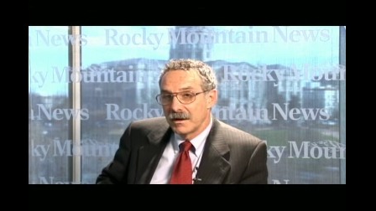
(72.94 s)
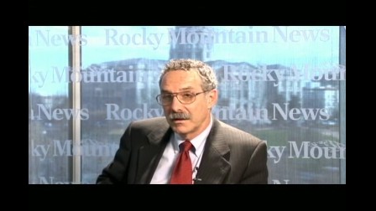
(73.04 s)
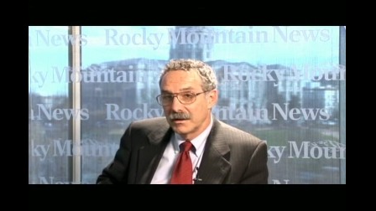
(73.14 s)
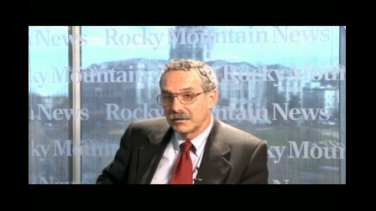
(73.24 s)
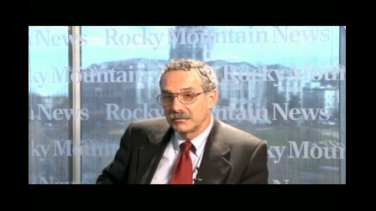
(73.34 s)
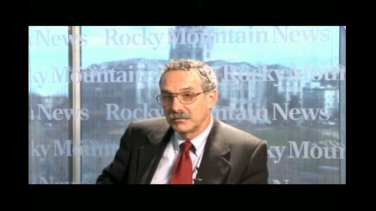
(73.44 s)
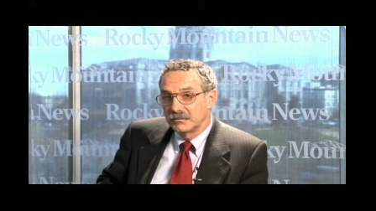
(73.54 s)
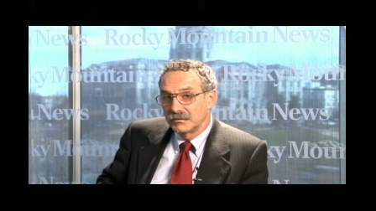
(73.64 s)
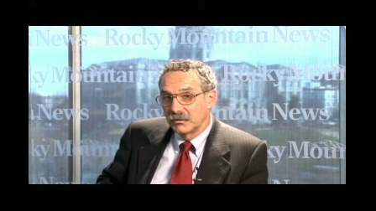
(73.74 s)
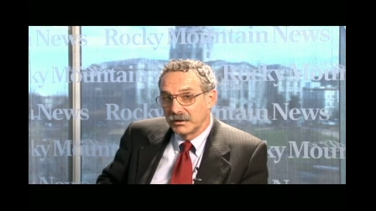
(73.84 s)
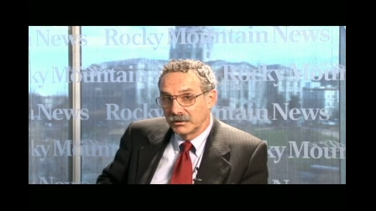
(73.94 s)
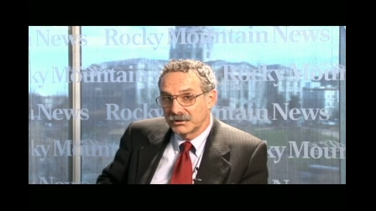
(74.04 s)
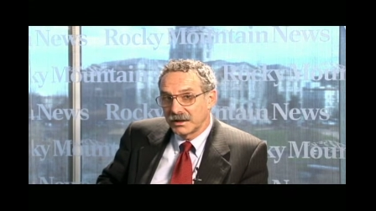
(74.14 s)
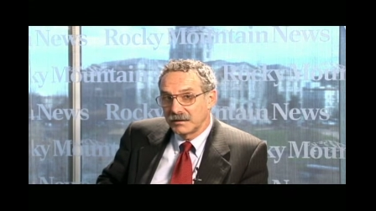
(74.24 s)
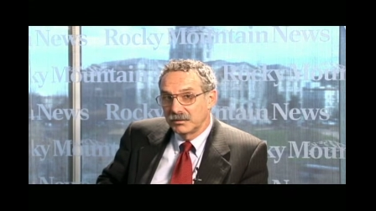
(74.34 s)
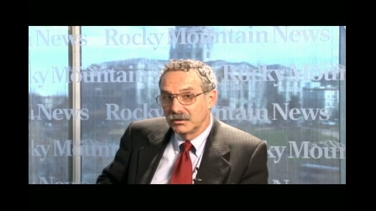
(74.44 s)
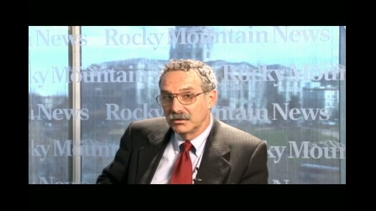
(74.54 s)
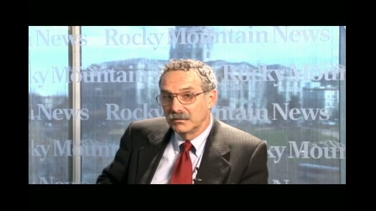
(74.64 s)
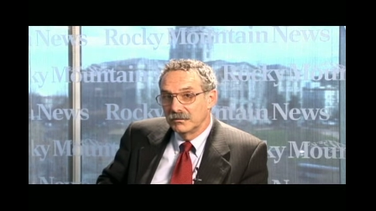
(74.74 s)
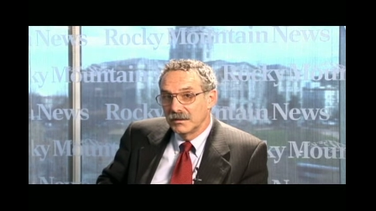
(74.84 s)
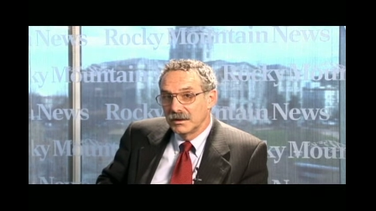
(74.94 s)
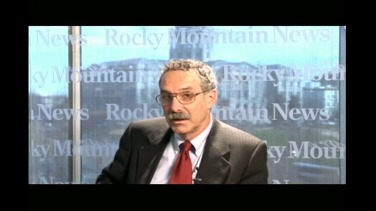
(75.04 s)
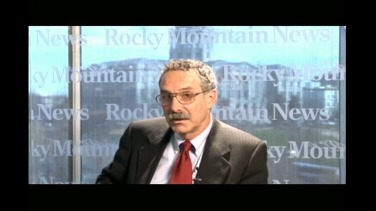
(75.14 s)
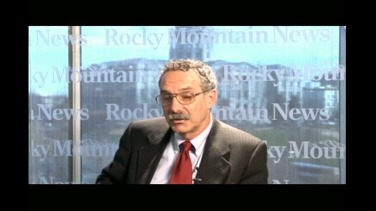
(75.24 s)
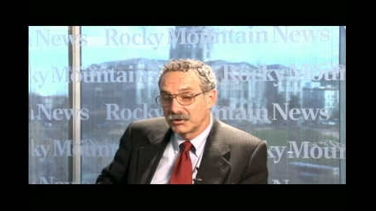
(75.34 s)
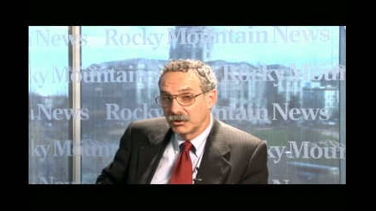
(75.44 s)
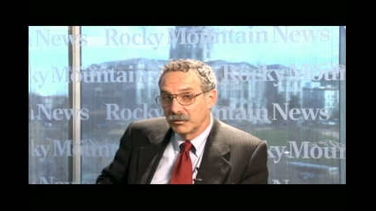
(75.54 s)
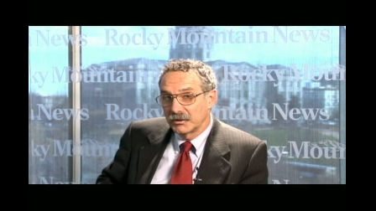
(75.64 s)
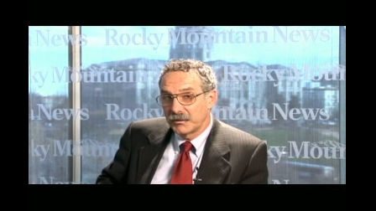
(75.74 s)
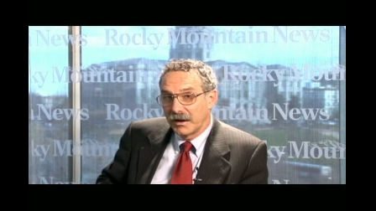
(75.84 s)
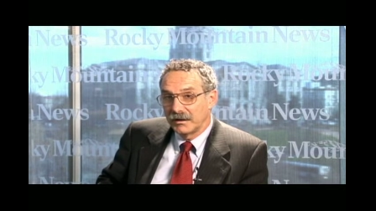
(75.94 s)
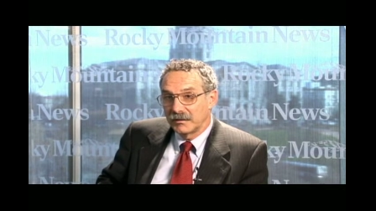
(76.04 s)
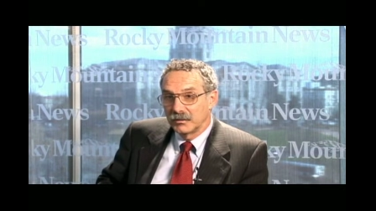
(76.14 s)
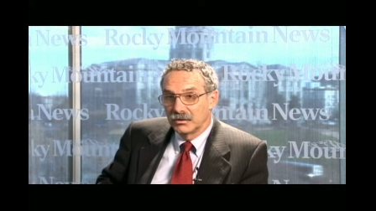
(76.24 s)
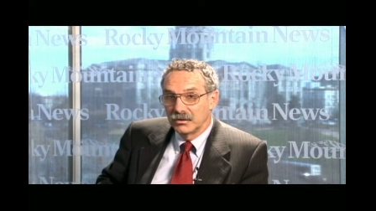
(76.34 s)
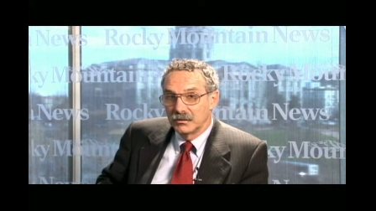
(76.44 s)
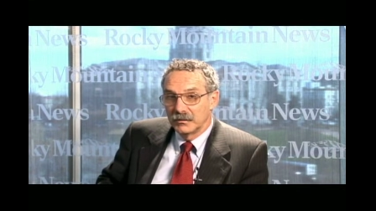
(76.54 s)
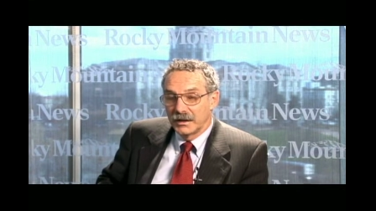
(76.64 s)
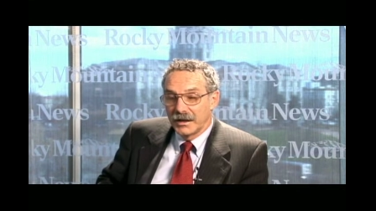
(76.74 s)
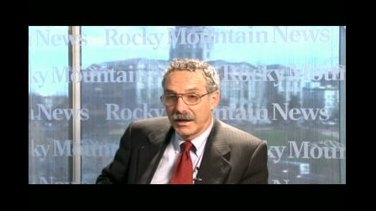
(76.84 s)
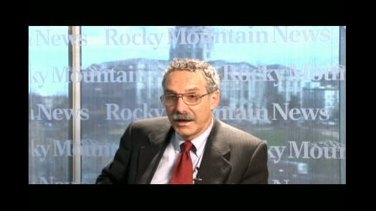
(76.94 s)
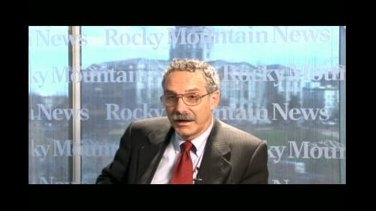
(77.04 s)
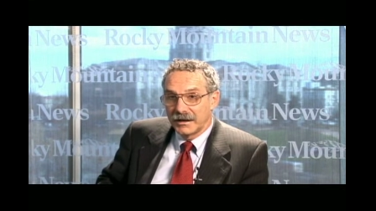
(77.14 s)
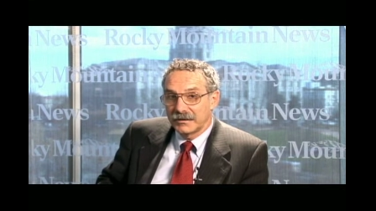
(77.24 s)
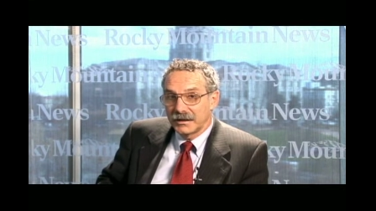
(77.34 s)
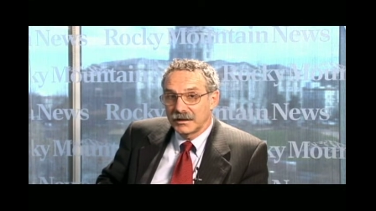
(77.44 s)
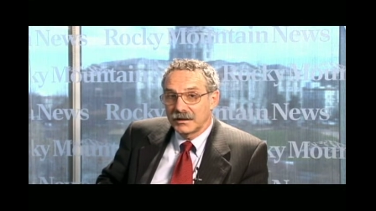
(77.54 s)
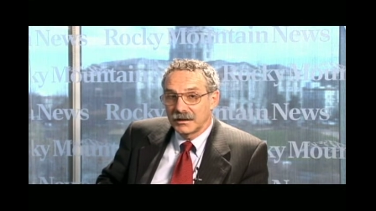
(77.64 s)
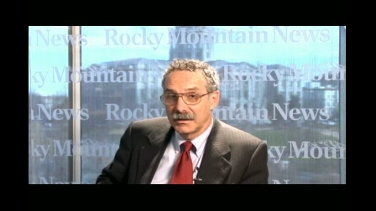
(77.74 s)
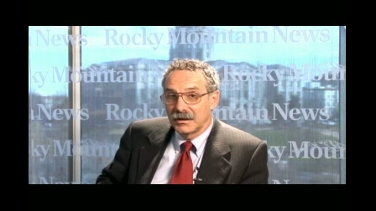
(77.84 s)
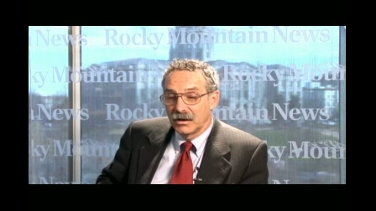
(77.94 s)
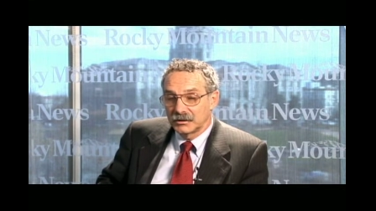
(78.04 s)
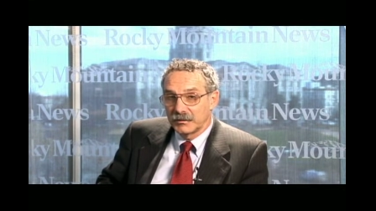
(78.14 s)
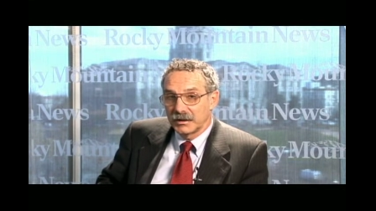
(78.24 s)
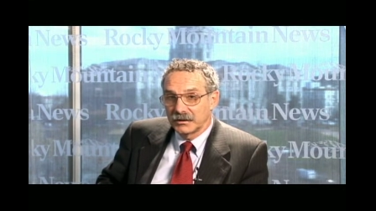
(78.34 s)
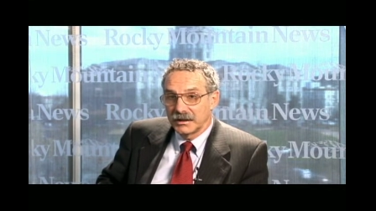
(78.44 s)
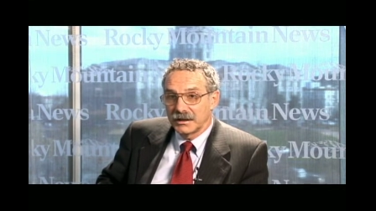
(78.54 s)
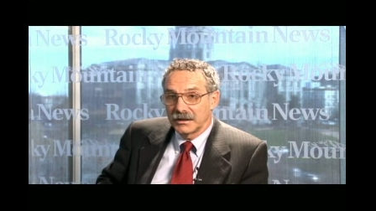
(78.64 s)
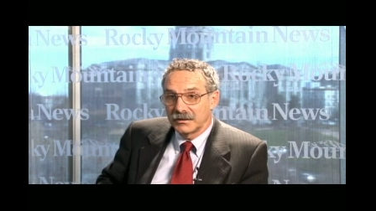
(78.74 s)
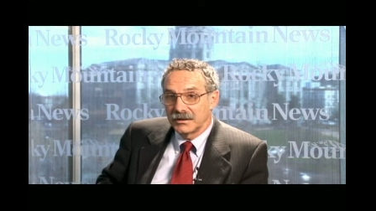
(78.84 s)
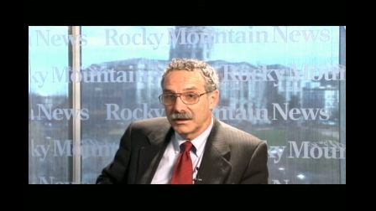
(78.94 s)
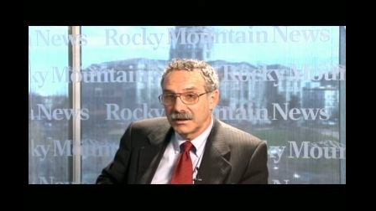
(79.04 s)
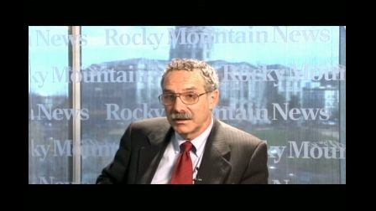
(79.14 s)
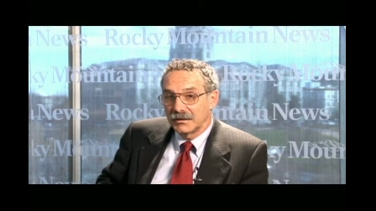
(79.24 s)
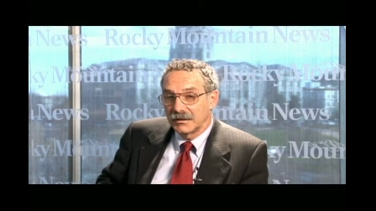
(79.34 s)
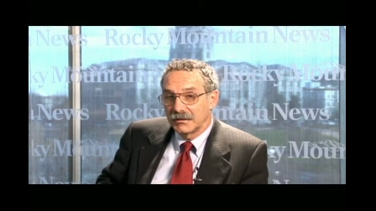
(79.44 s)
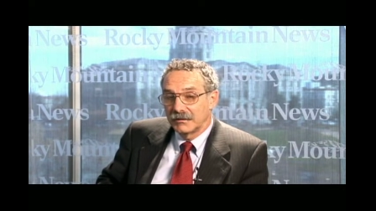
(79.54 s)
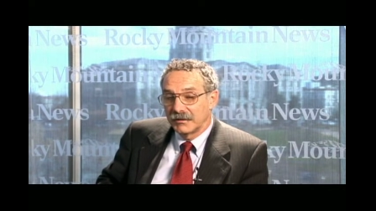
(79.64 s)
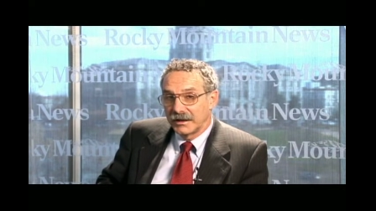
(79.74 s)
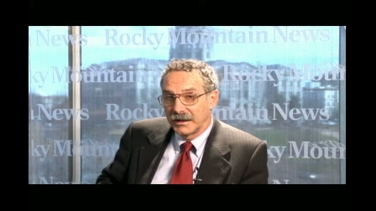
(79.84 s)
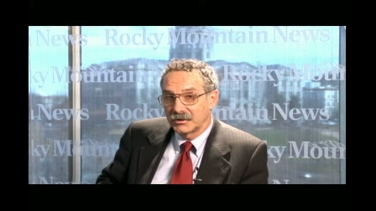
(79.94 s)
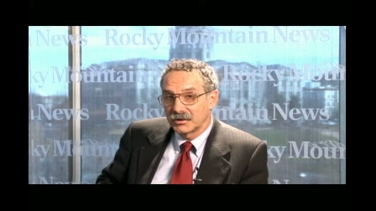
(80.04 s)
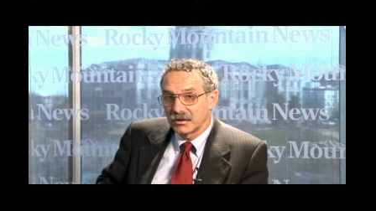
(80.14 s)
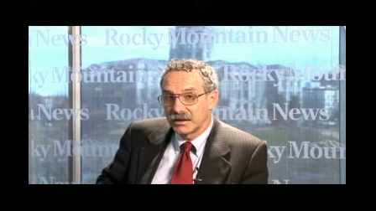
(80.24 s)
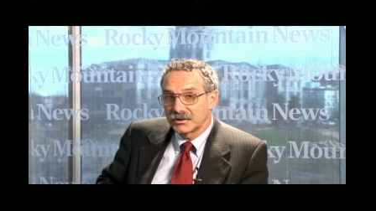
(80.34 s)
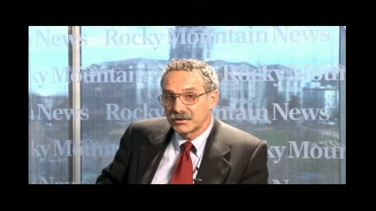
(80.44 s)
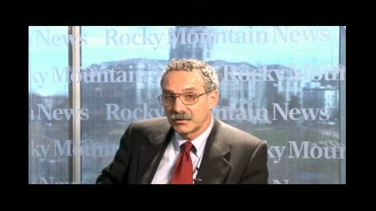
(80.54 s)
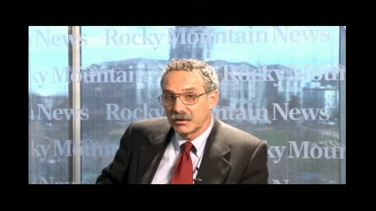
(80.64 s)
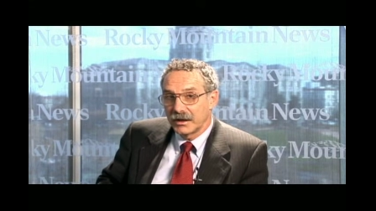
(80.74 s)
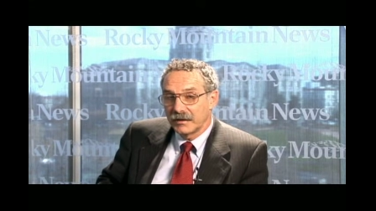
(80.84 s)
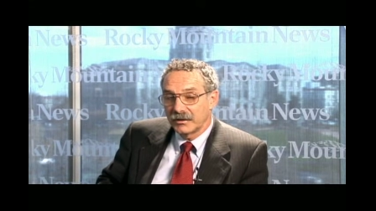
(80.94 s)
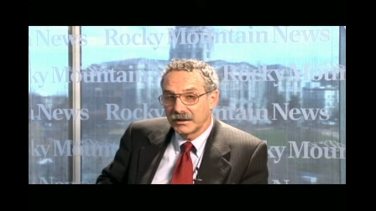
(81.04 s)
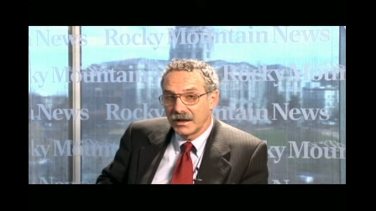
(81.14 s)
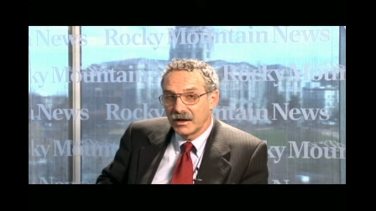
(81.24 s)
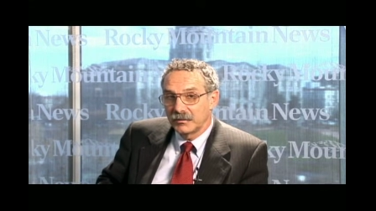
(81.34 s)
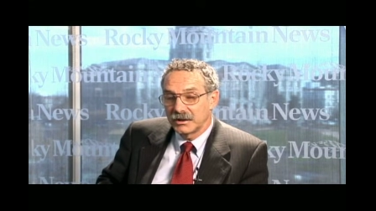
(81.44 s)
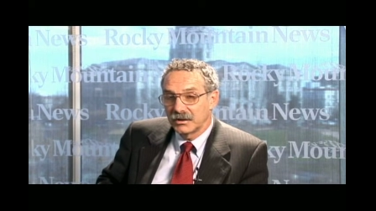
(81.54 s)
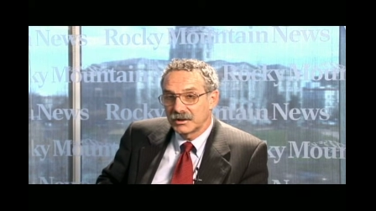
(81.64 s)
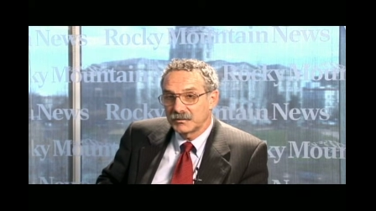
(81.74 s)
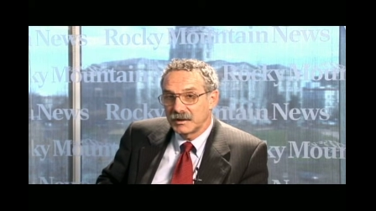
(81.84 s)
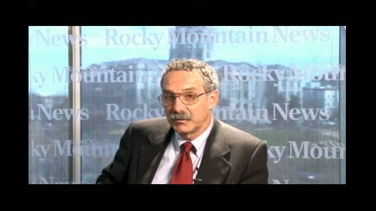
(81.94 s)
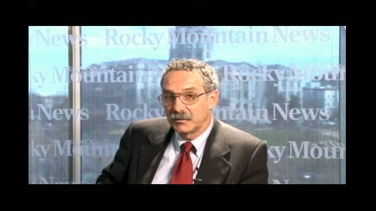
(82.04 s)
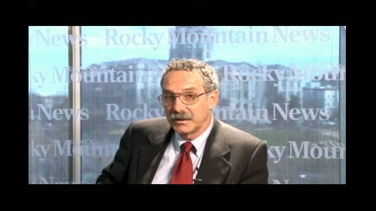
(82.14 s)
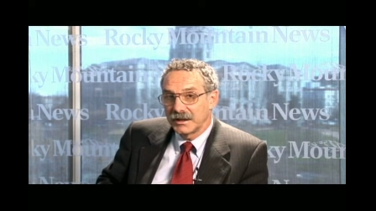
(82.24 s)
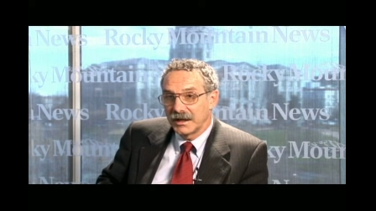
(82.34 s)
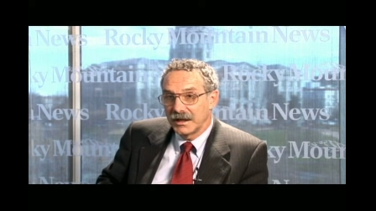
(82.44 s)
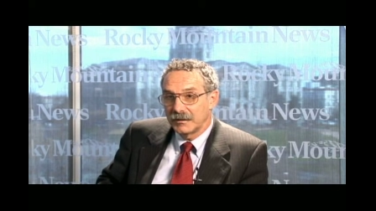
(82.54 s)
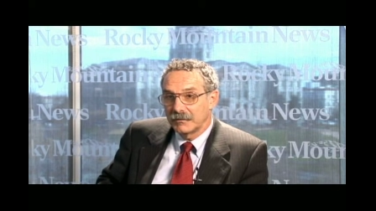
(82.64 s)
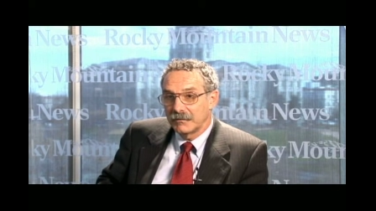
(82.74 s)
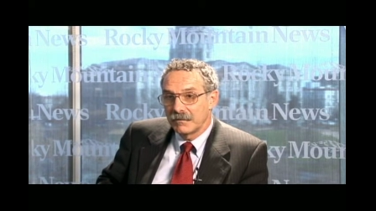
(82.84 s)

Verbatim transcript: uh, real estate boom, consumer spending boom, and I think uh, ultimately the, the financial crisis that we're having now because people became